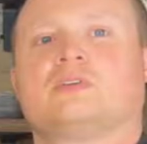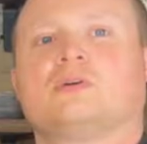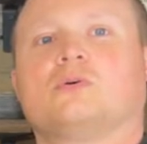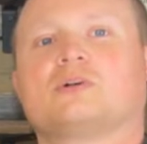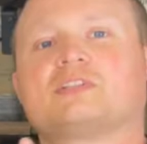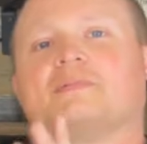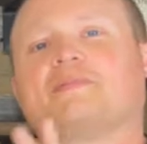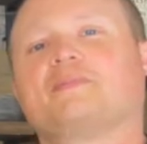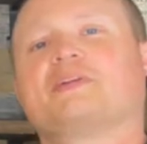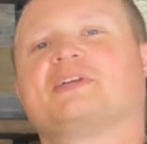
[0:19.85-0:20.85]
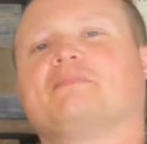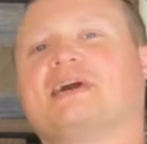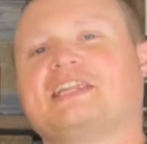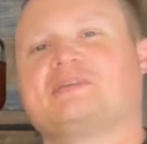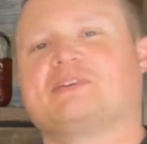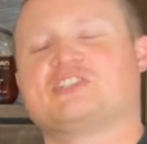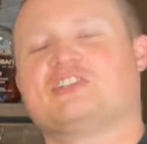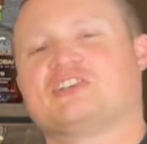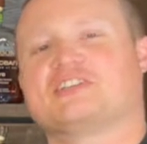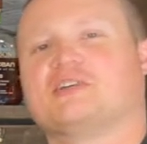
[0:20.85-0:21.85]
What's up everybody? My name is
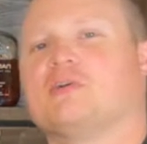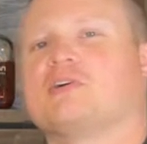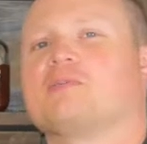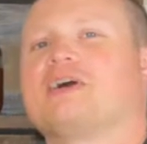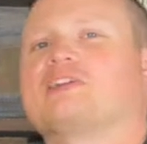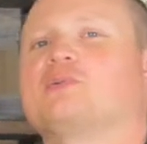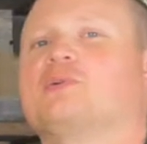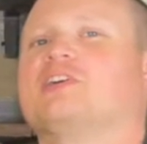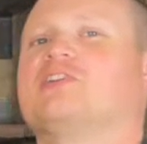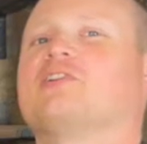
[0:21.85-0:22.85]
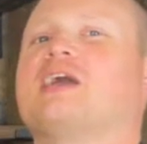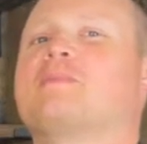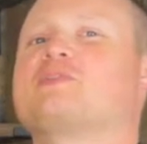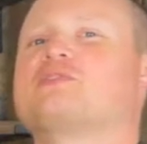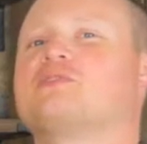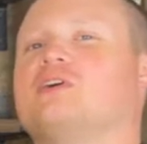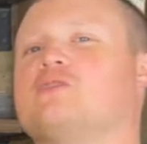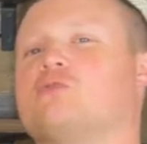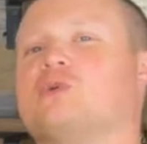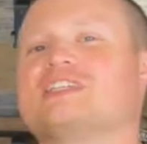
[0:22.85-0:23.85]
Justin and welcome back to another episode of
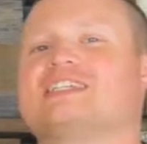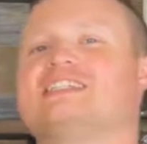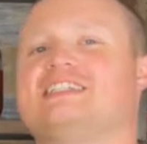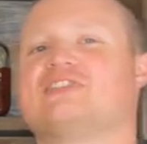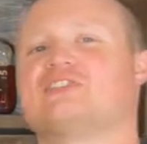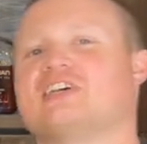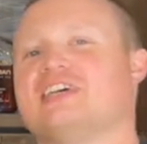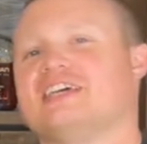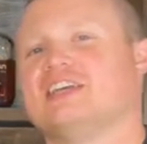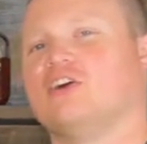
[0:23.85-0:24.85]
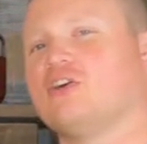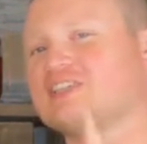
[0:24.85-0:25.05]
Whiskey Tiers. And on